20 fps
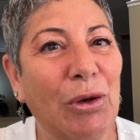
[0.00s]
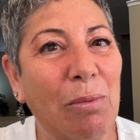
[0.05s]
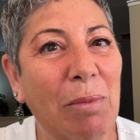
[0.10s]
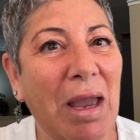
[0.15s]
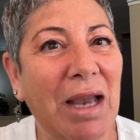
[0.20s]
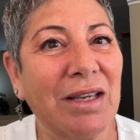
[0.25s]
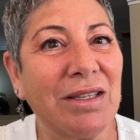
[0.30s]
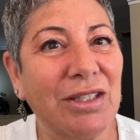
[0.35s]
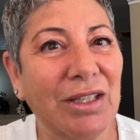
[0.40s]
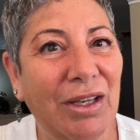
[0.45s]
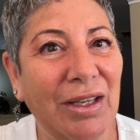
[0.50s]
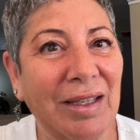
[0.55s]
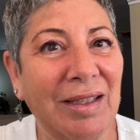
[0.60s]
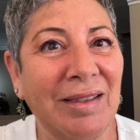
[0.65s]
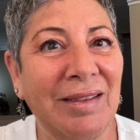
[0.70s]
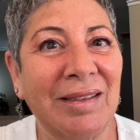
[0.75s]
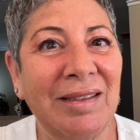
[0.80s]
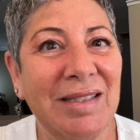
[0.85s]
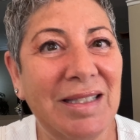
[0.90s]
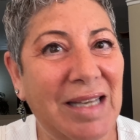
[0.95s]

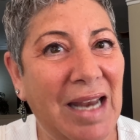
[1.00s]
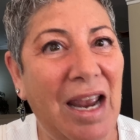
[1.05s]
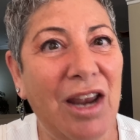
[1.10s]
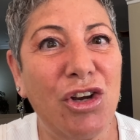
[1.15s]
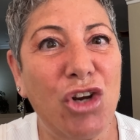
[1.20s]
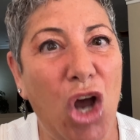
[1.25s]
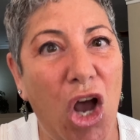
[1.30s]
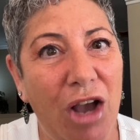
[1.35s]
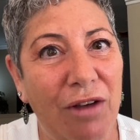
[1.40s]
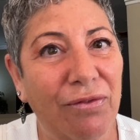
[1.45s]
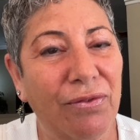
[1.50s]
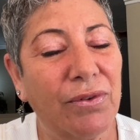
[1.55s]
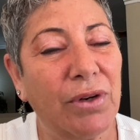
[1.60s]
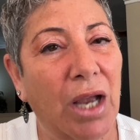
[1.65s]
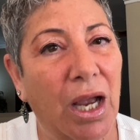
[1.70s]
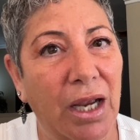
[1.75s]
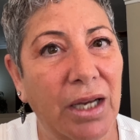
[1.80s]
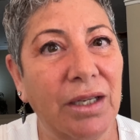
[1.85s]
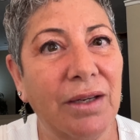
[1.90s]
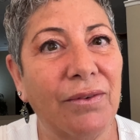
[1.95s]
Mexican standoff
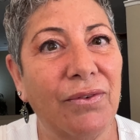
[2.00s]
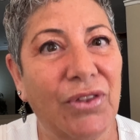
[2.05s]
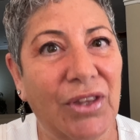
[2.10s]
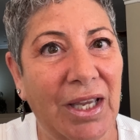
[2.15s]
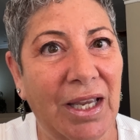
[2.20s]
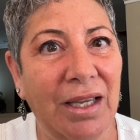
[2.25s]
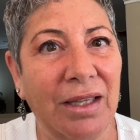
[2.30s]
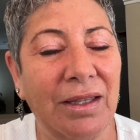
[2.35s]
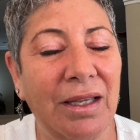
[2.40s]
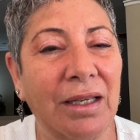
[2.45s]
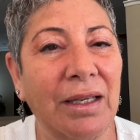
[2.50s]
kind of thing that